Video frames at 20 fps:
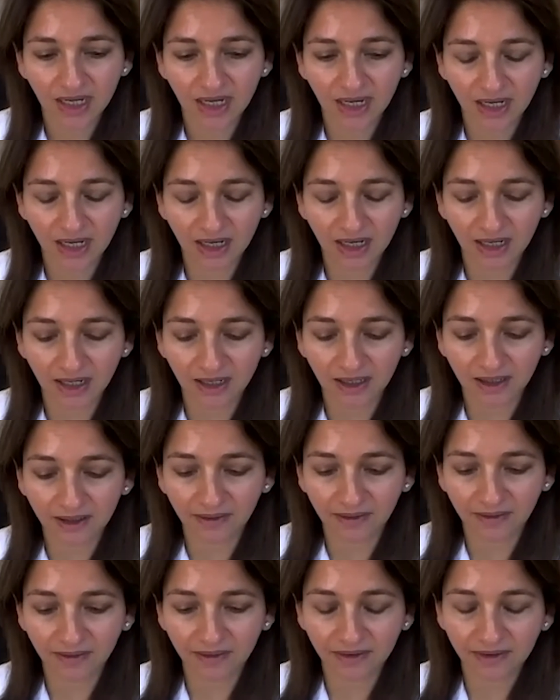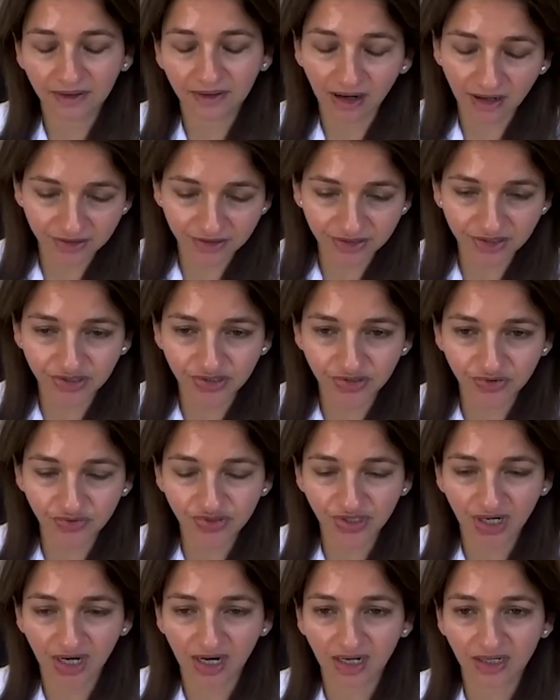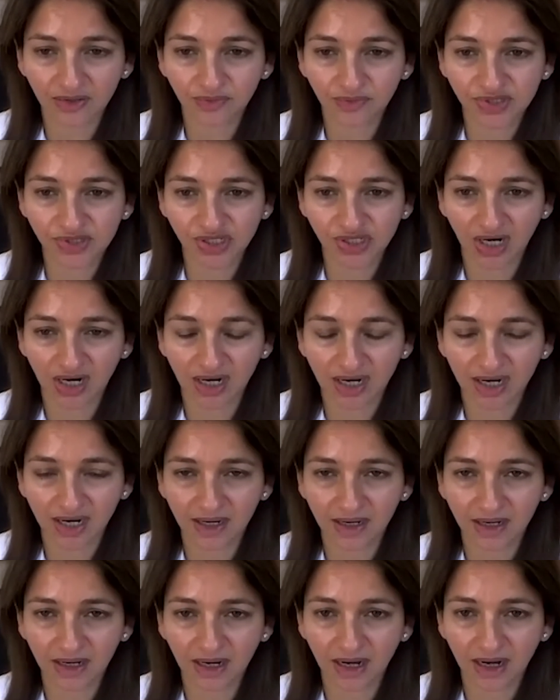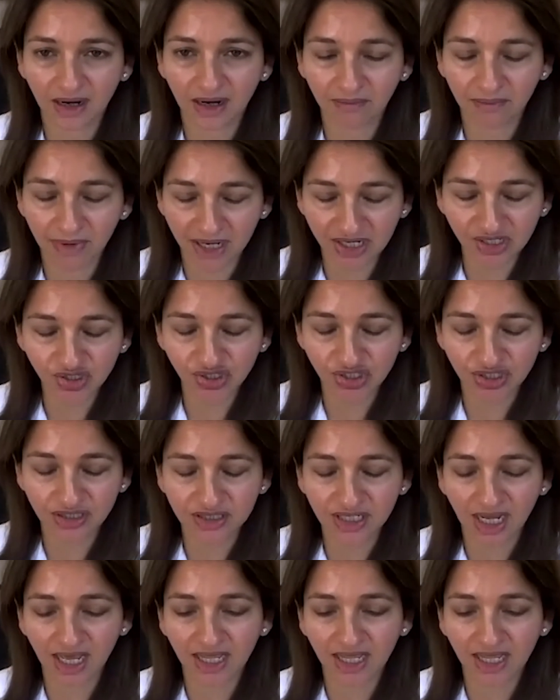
CARTITUDE trial, which I mentioned,